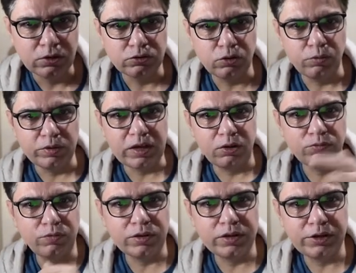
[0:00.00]
So
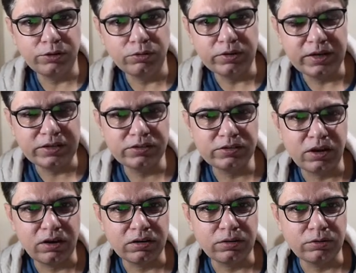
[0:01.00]
without further ado, let's
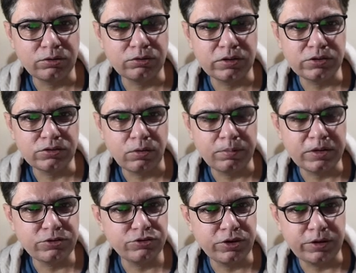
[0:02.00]
start our today's
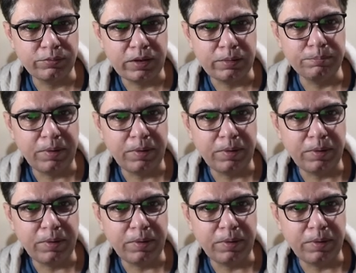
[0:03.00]
topic straight away.